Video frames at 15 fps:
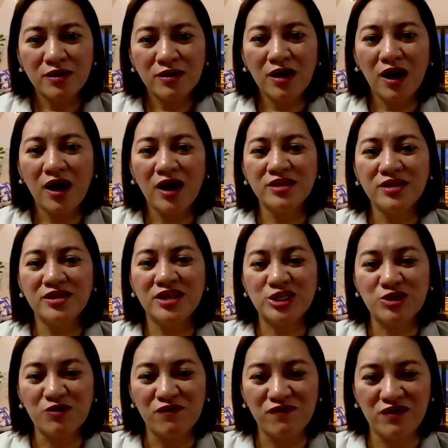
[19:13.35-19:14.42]
God
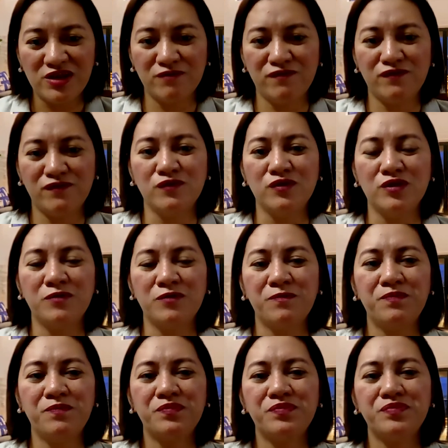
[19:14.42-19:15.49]
is so faithful.
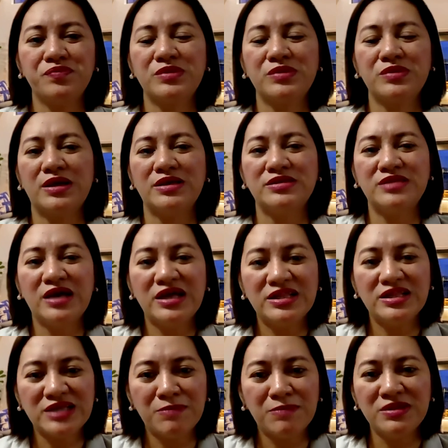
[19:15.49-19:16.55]
Dahil
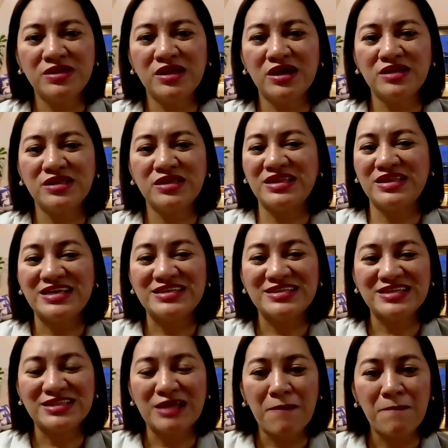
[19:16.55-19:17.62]
sabi niya that He is
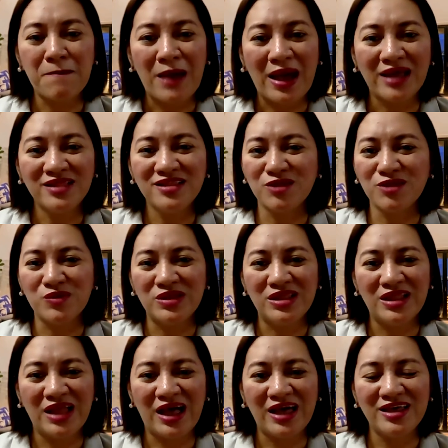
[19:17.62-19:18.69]
not a man that
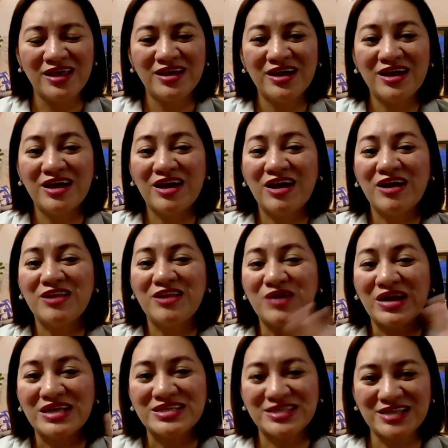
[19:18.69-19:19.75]
would lie, nor
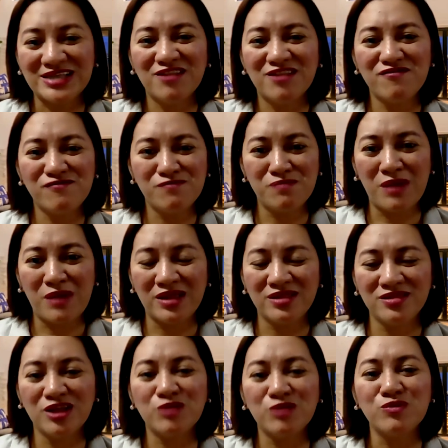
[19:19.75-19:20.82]
a son of
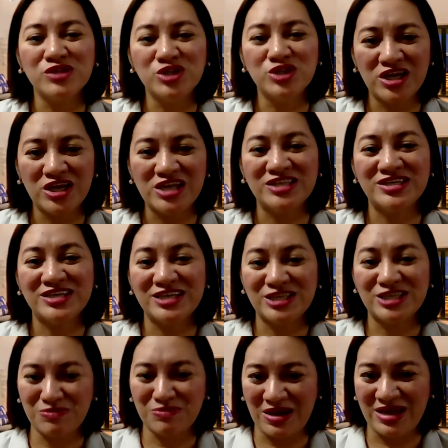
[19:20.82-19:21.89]
man that would change
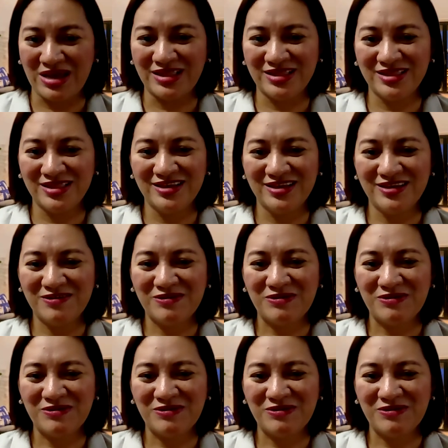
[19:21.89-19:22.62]
His mind.